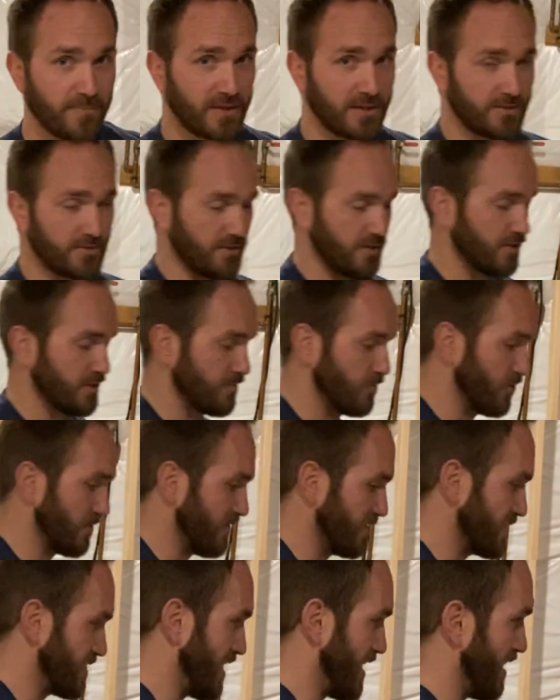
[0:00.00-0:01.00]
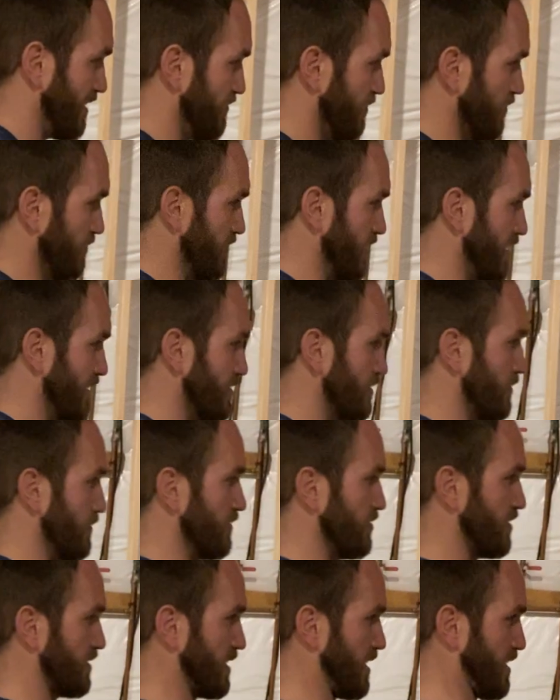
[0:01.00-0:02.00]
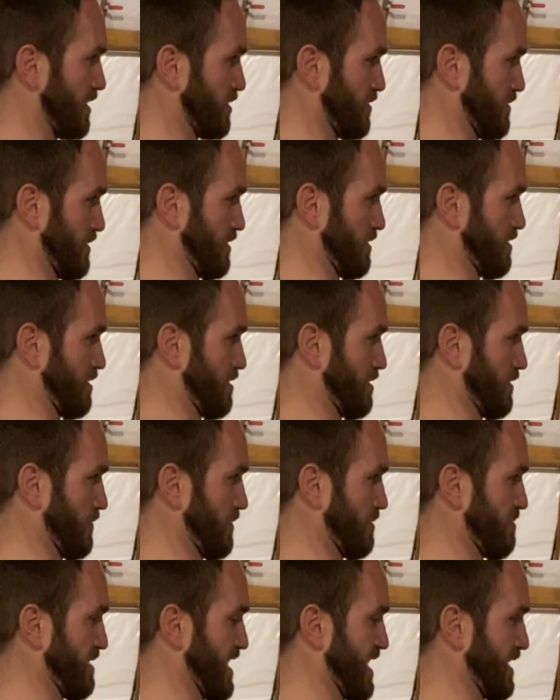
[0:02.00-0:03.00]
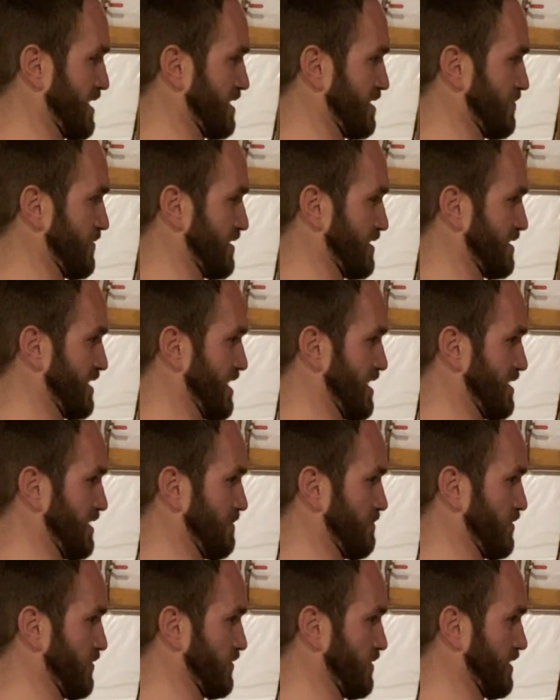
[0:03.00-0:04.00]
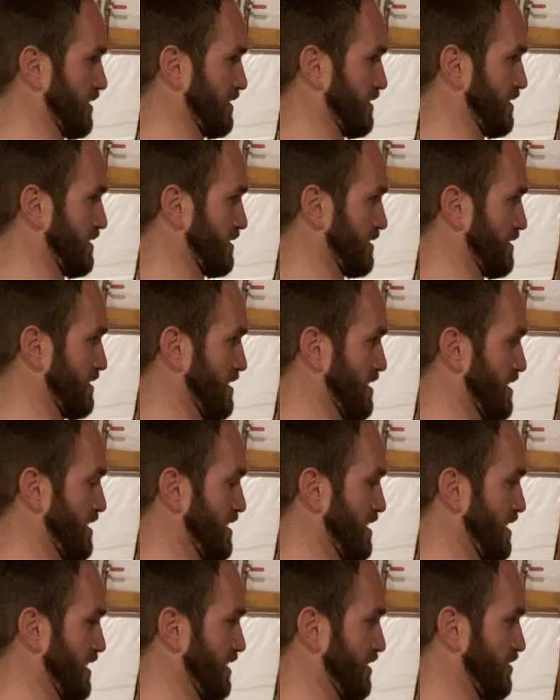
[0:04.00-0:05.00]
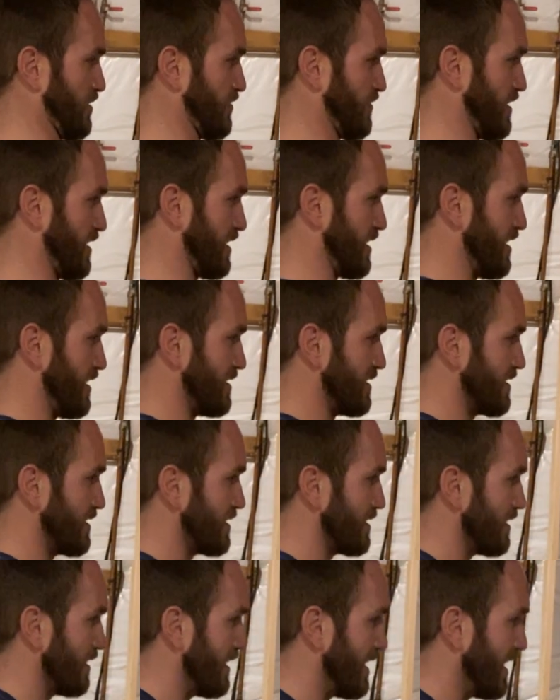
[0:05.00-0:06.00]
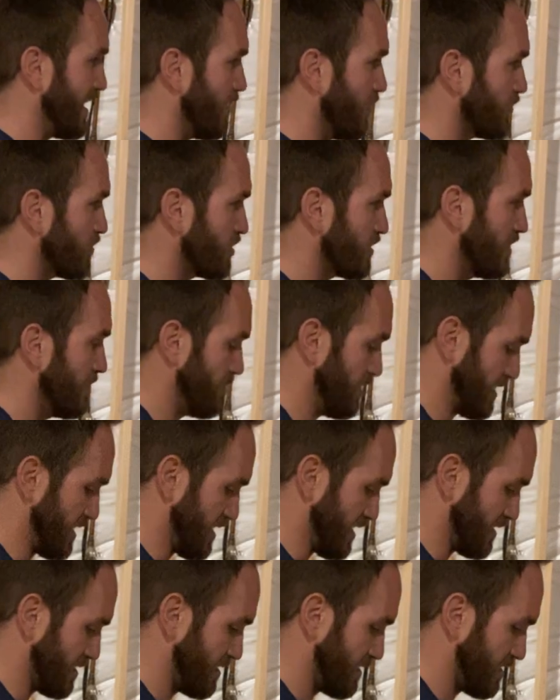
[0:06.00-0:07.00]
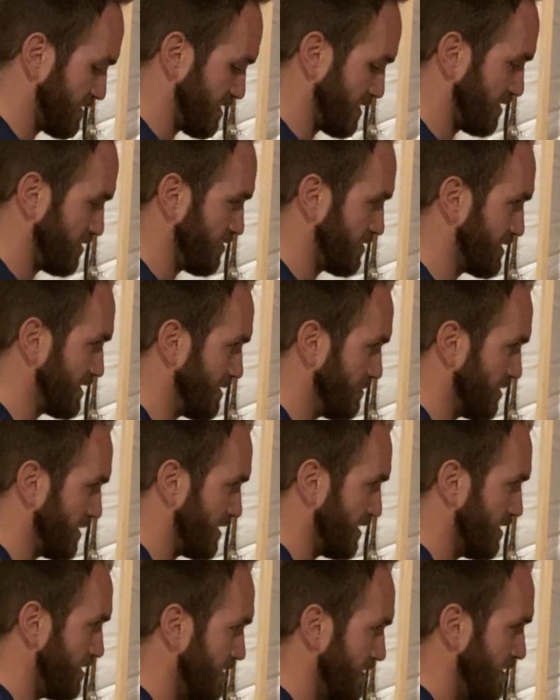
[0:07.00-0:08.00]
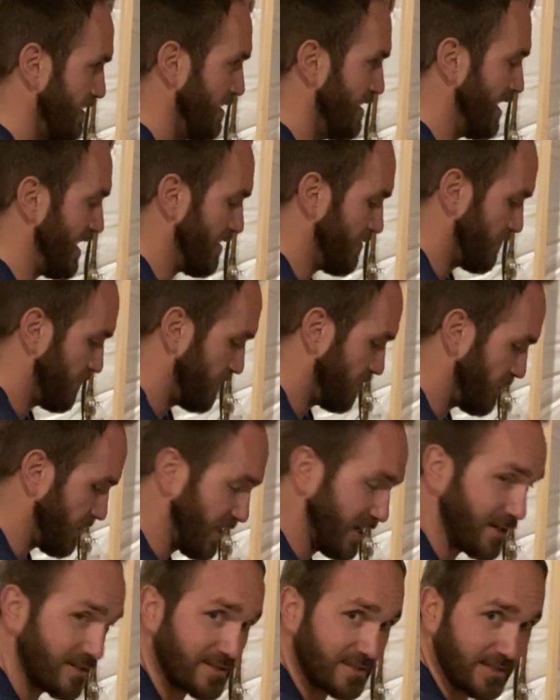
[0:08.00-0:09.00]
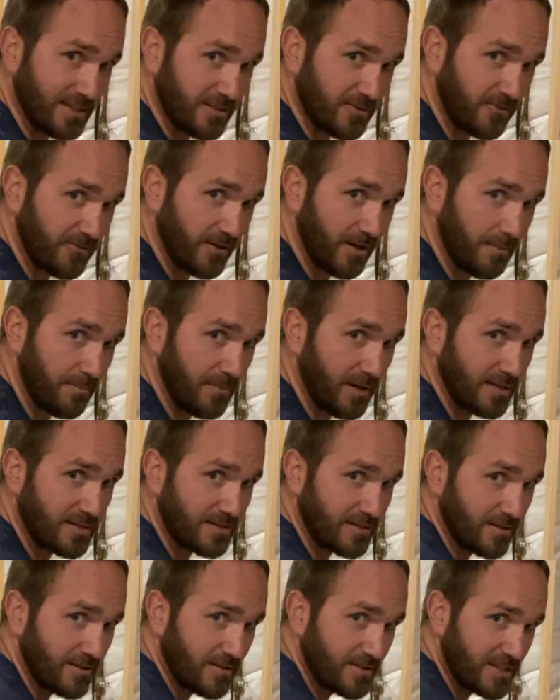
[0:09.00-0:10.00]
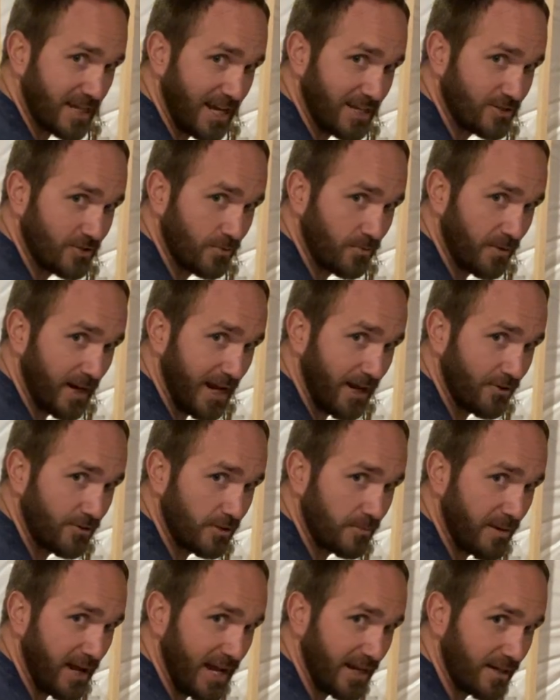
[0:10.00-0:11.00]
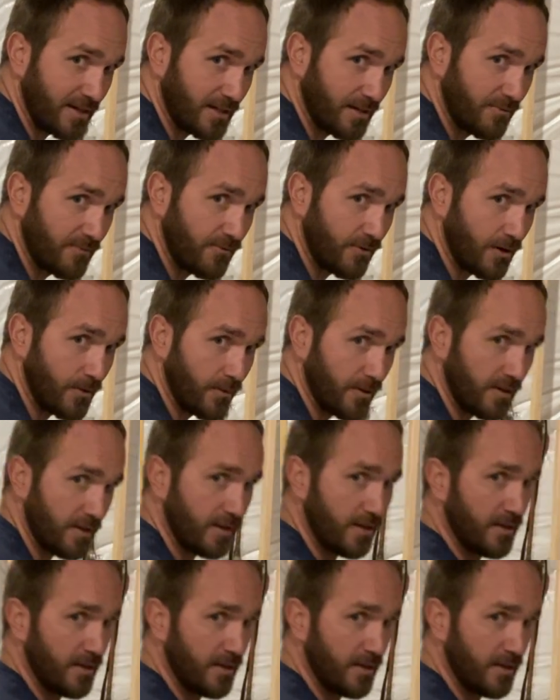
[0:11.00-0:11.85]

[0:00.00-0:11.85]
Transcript: So here's more of a side view, right? So we're just kind of going all the way back into a standing motion like this, and you're just trying to kind of slouch, but kind of suck your stomach in and flex these front muscles as you round your back and come forward.